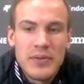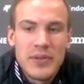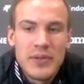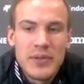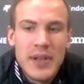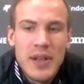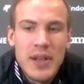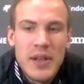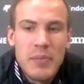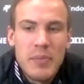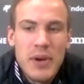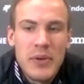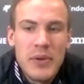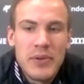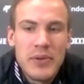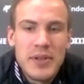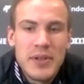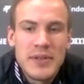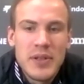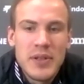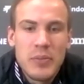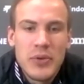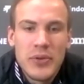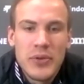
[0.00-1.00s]
say about
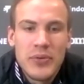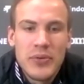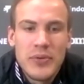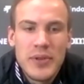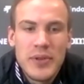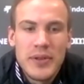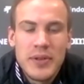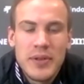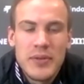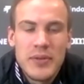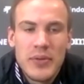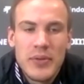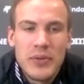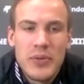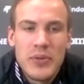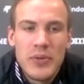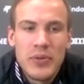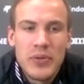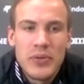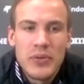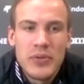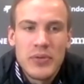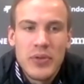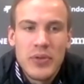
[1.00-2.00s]
this opportunity
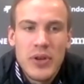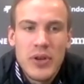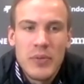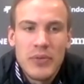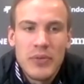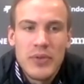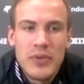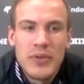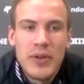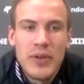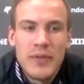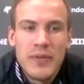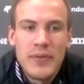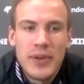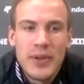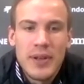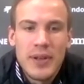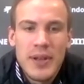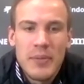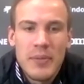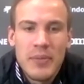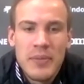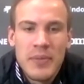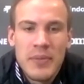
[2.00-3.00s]
to come to
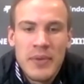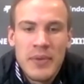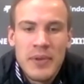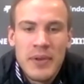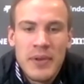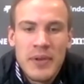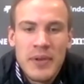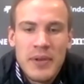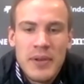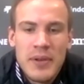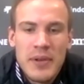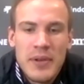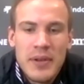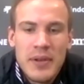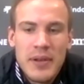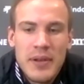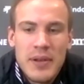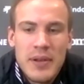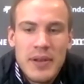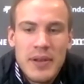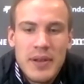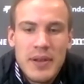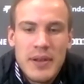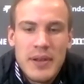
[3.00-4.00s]
Dunfermline,
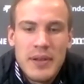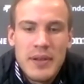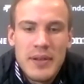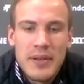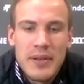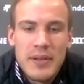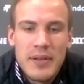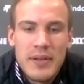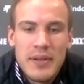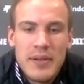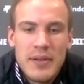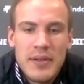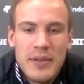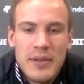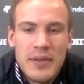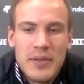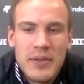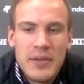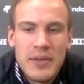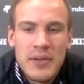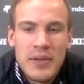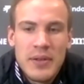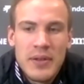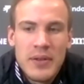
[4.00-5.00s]
and
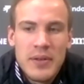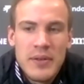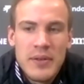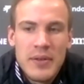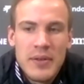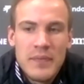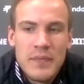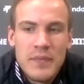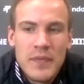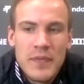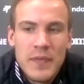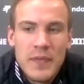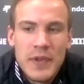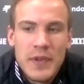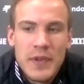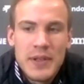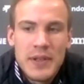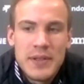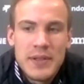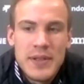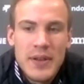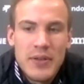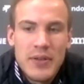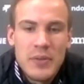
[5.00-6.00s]

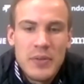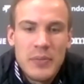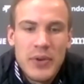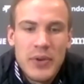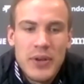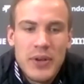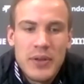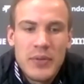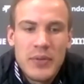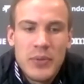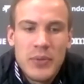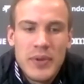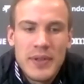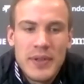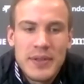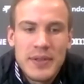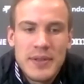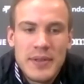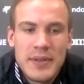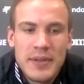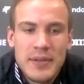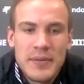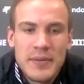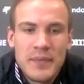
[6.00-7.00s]
second part
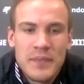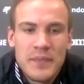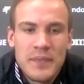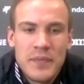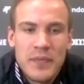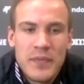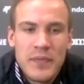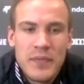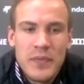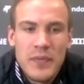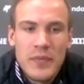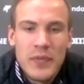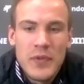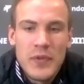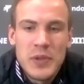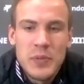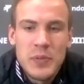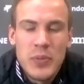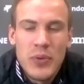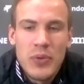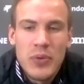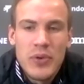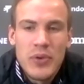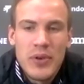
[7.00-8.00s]
was we
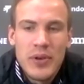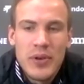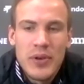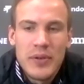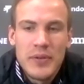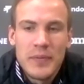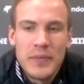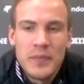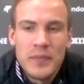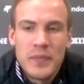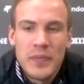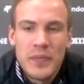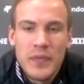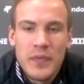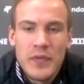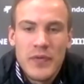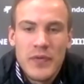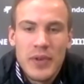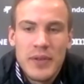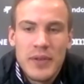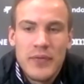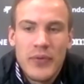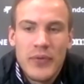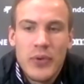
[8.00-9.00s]
spoke
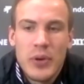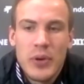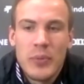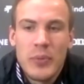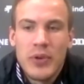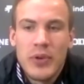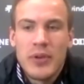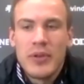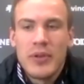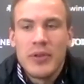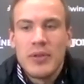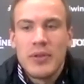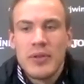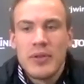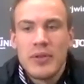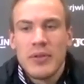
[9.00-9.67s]
with former